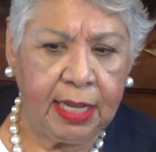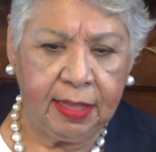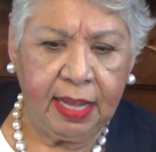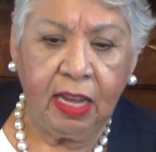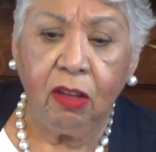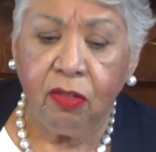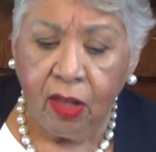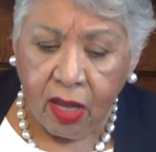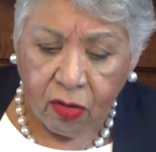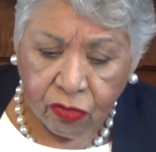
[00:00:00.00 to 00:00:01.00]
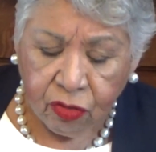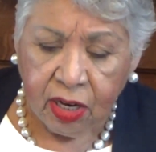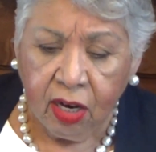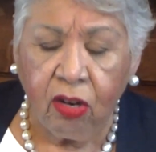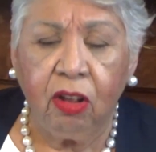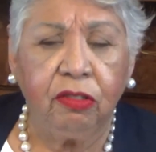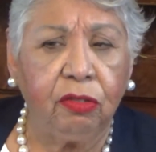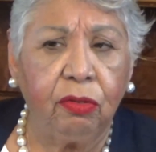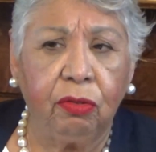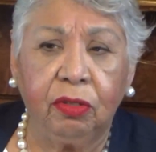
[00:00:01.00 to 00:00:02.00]
They straight out of law
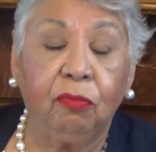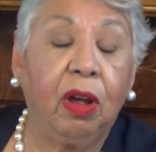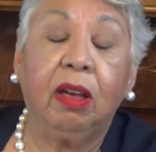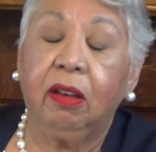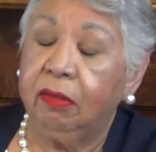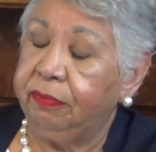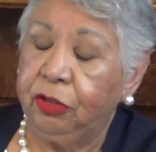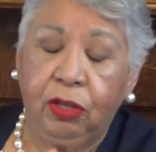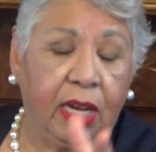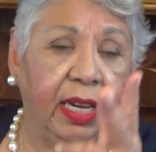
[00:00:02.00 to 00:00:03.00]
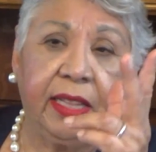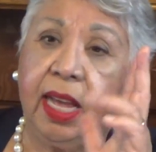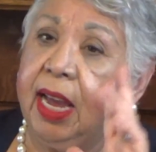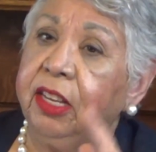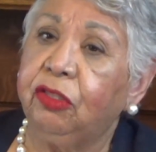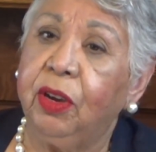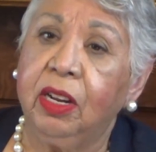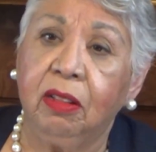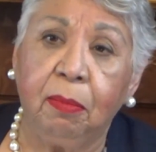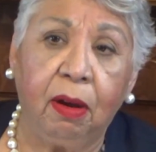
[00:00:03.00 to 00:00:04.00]
school. Doug got the highest
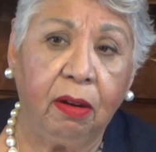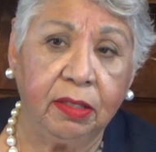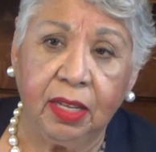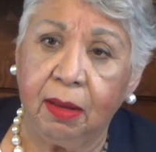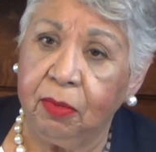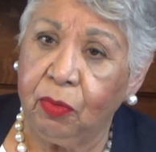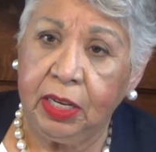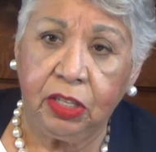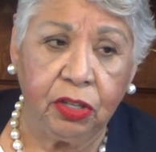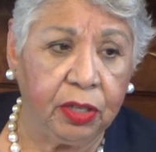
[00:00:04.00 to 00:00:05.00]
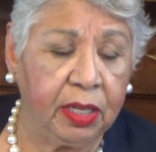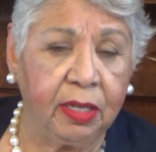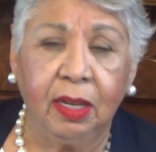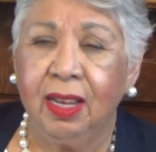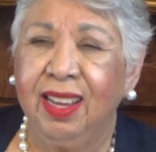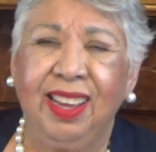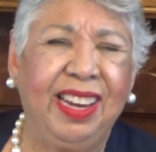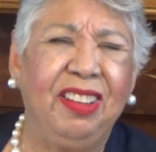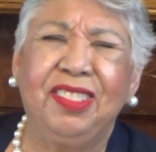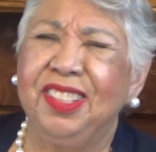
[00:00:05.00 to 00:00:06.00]
grade on the bar exam when he took it,
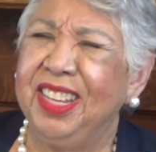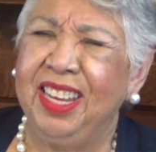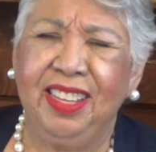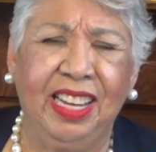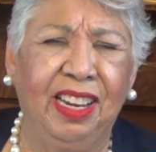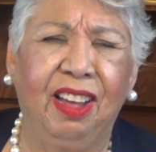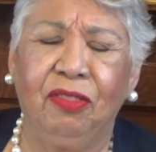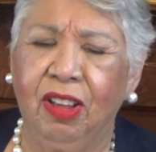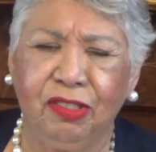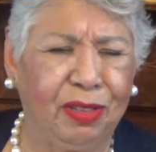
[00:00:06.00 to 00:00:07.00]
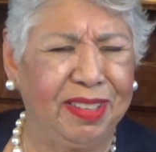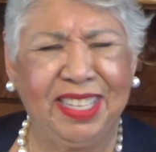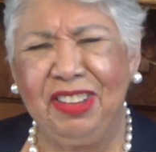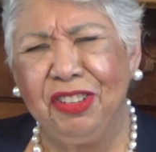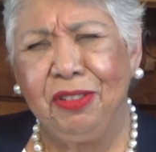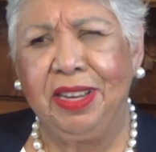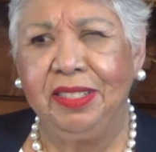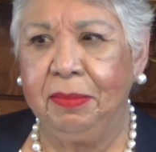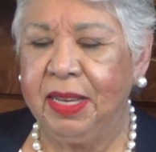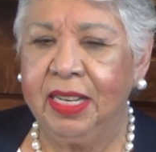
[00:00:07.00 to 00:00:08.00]
and he used to say he loved law school. I said, "You're
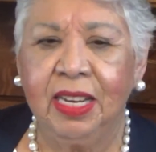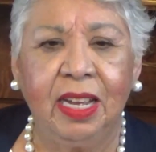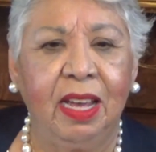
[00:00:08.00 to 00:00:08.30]
crazy, man."